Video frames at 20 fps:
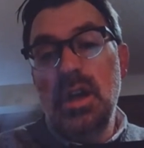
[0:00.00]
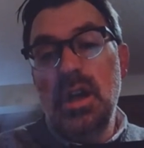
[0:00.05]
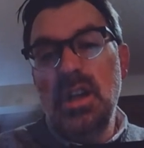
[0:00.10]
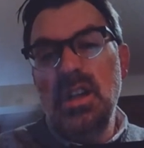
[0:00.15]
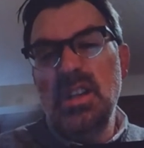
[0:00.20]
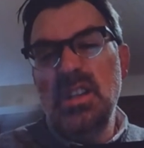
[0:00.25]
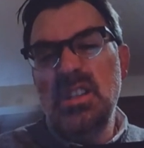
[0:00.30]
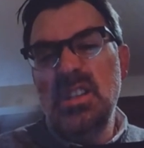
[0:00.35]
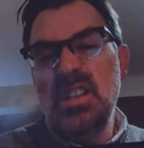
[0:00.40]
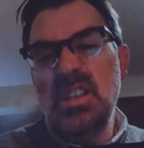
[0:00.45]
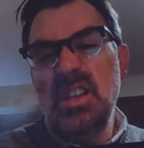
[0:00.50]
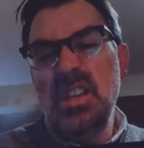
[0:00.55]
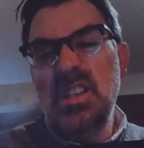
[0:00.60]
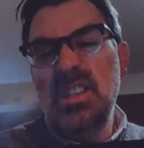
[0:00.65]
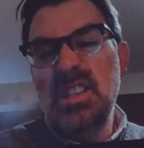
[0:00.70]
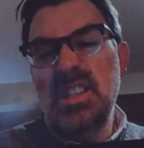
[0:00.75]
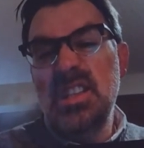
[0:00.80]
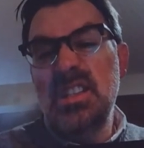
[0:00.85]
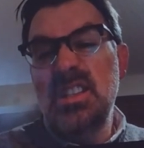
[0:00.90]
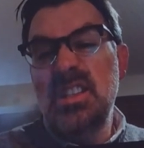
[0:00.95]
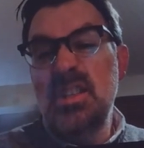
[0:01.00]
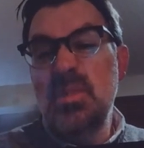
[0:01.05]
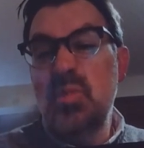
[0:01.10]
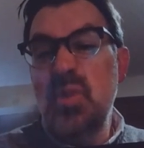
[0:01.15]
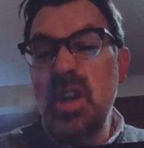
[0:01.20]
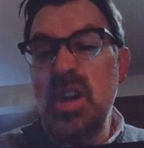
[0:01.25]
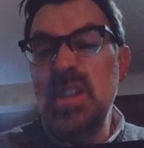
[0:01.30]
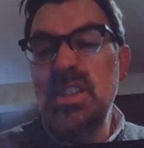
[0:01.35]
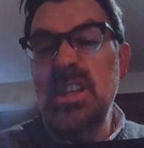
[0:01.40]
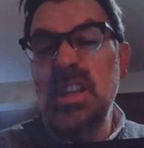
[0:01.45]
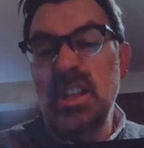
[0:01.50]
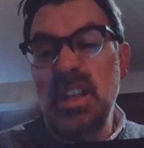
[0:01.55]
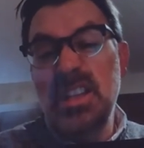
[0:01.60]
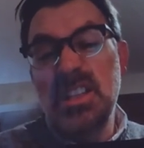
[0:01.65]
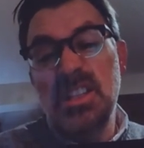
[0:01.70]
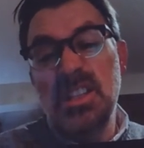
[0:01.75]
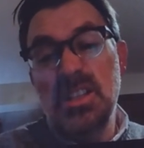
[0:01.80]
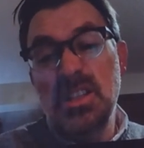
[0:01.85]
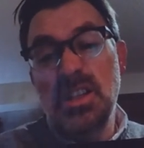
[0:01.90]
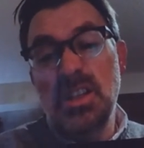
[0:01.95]
And it's a depressing
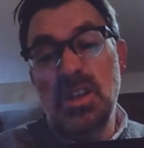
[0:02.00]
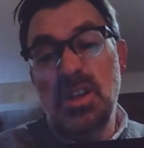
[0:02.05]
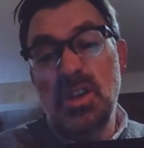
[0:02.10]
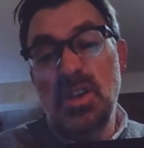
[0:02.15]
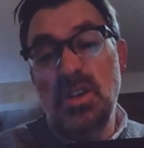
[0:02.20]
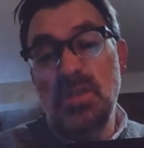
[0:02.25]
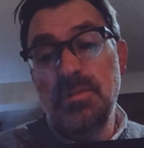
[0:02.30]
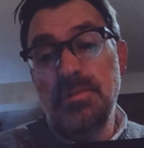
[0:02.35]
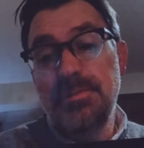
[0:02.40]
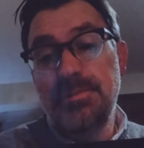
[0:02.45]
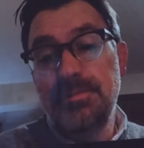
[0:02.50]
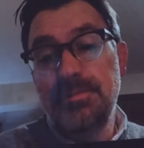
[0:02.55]
lesson to learn.